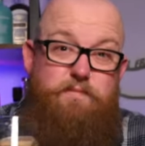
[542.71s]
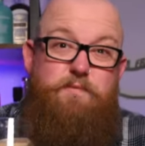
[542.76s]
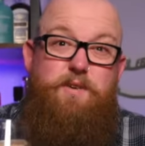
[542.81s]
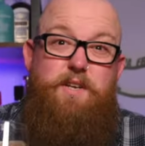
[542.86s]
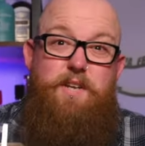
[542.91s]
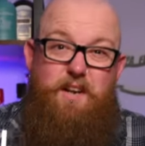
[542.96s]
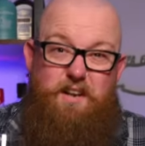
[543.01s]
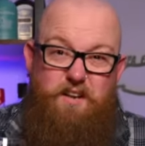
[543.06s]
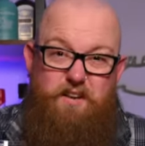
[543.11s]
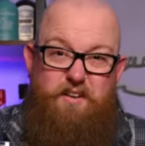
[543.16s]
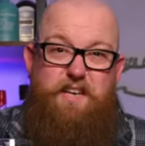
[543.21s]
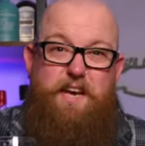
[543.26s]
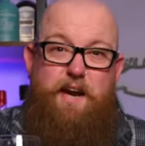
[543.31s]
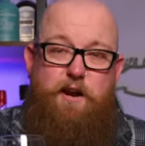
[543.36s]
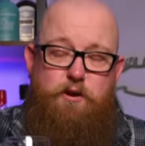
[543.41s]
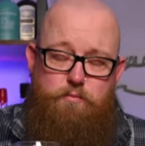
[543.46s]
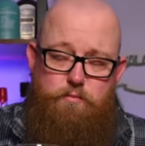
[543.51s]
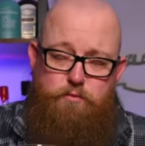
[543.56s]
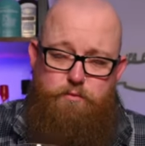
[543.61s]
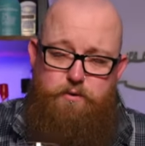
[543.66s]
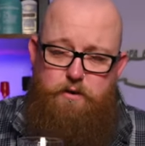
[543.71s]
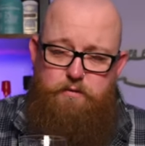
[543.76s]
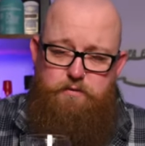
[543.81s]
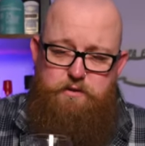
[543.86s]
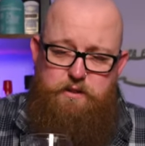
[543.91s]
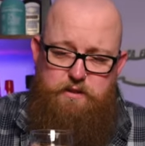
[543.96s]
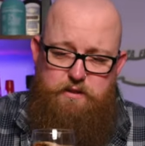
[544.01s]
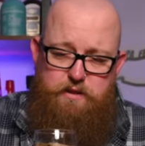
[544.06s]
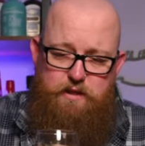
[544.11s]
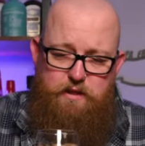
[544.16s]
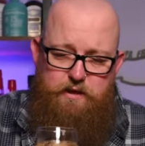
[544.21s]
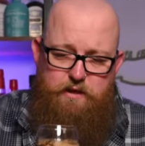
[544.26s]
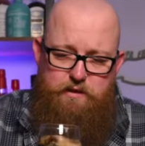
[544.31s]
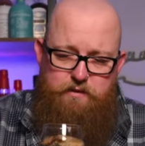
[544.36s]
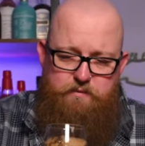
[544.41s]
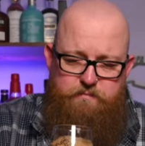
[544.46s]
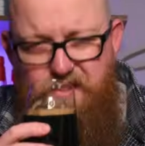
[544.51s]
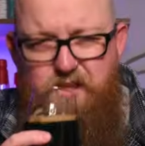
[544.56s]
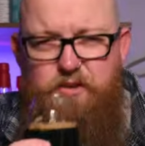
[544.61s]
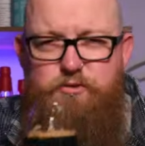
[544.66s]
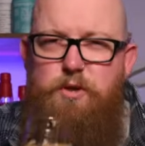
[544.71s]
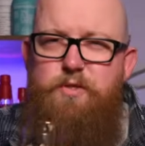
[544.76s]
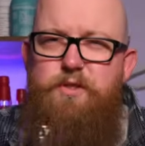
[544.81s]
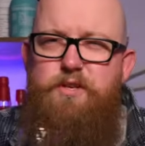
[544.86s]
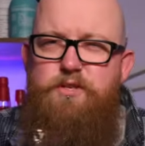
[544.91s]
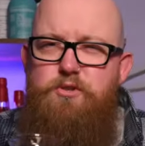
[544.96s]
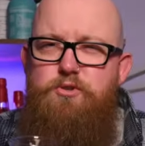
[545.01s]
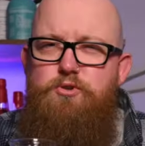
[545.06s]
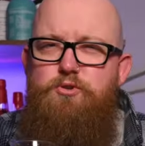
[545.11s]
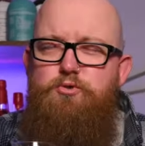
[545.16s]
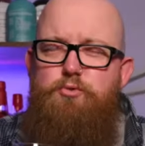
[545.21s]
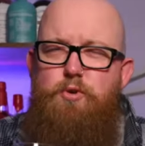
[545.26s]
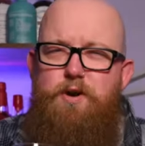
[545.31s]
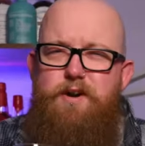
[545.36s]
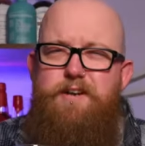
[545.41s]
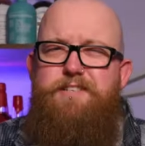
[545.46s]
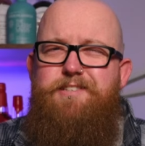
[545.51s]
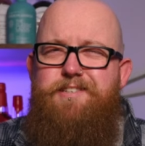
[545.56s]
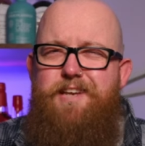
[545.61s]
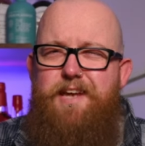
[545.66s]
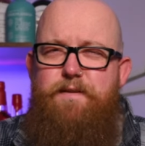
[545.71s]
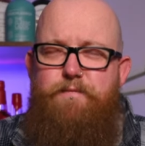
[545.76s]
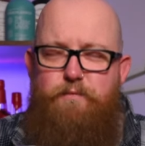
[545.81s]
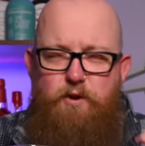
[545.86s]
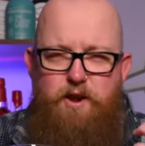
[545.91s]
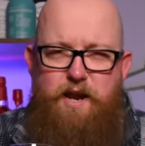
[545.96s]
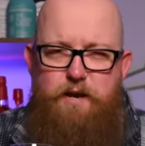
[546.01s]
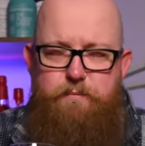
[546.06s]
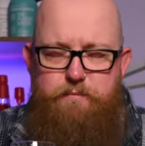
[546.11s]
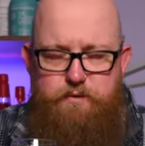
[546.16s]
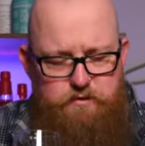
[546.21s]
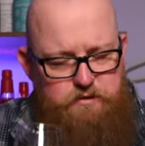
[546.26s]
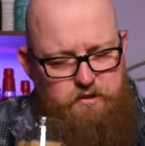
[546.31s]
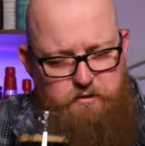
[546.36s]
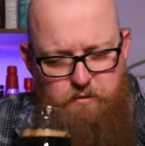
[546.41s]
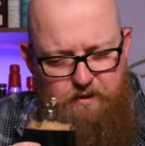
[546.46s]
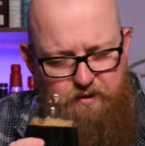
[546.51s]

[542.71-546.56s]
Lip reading: vanilla caramel notes in there. There's a dry savory element to